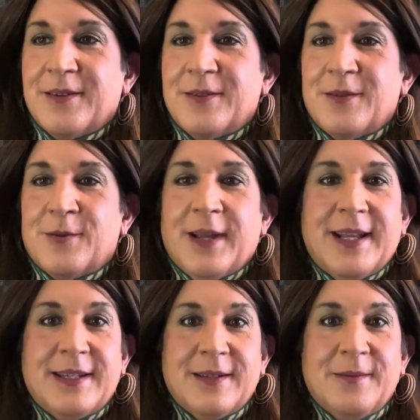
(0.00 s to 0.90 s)
great
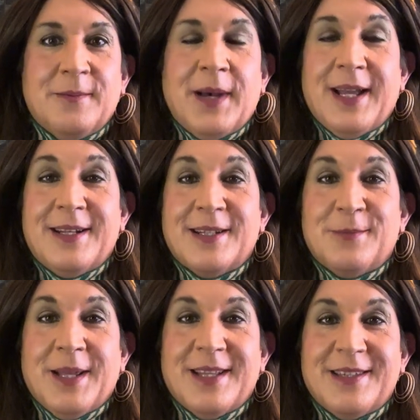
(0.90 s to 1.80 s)

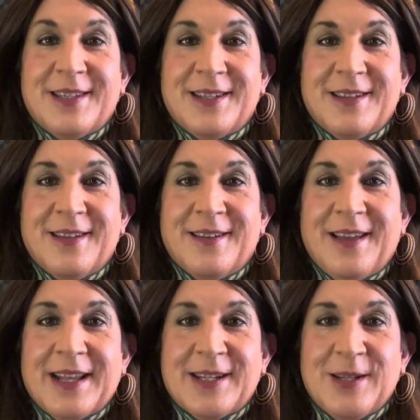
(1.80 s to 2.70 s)
mind-expansing
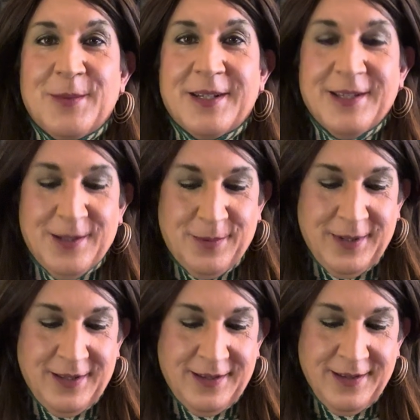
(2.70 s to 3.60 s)
academic
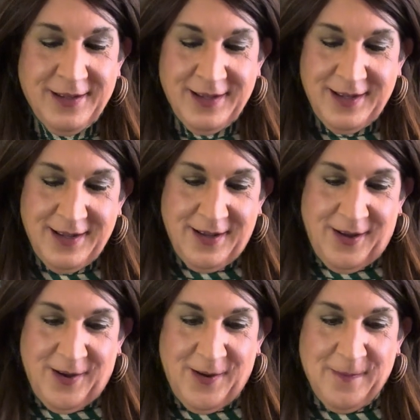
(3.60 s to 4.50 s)
disciplines.
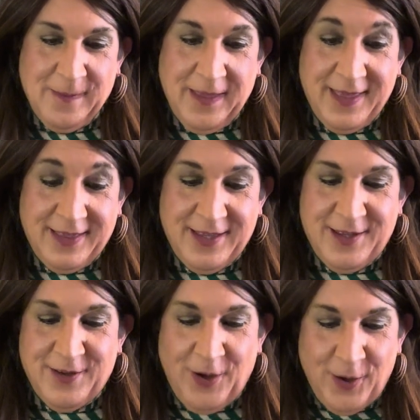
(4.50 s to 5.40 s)
I think this
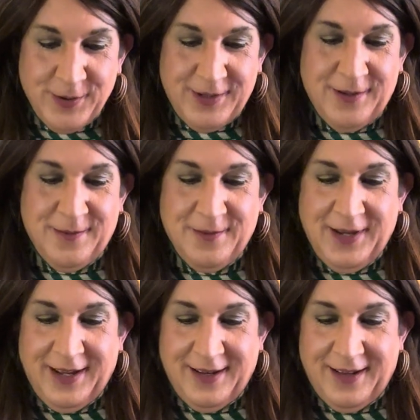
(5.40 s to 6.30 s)
is awesome,
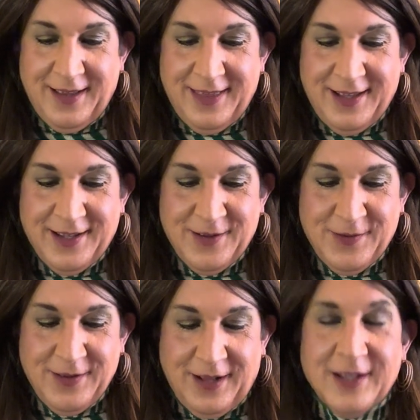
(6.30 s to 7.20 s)
and ethics and
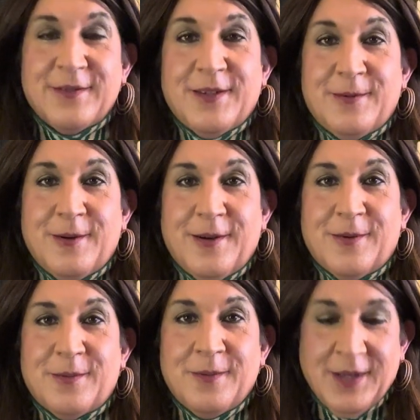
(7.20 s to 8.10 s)
philosophy will help
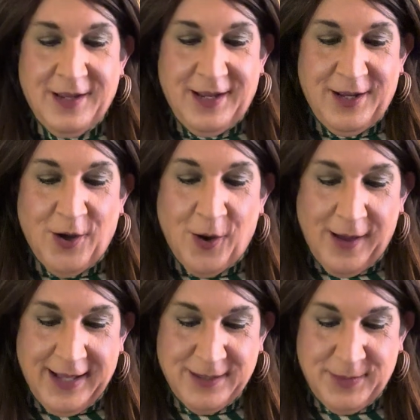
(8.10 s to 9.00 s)
in all
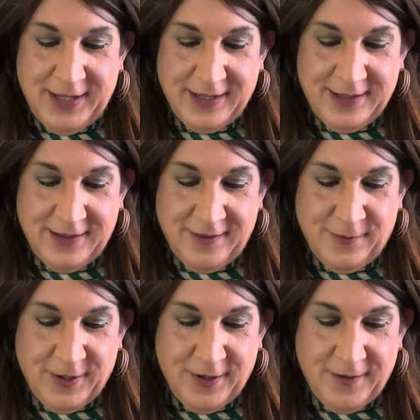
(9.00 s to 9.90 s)
aspects of
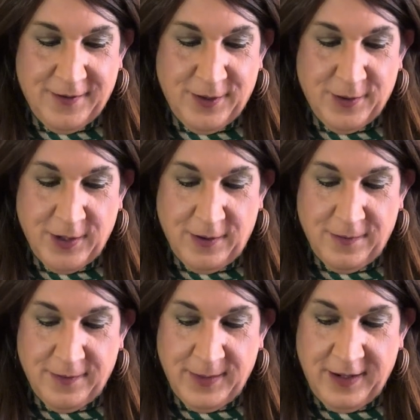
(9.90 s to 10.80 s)
wherever you go
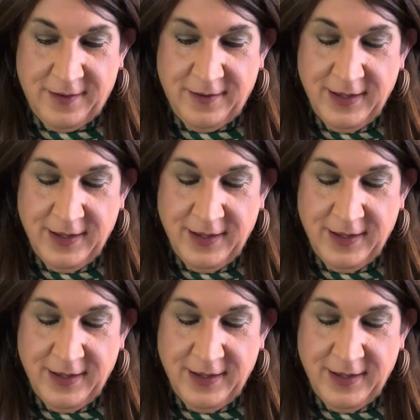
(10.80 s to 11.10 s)
from here.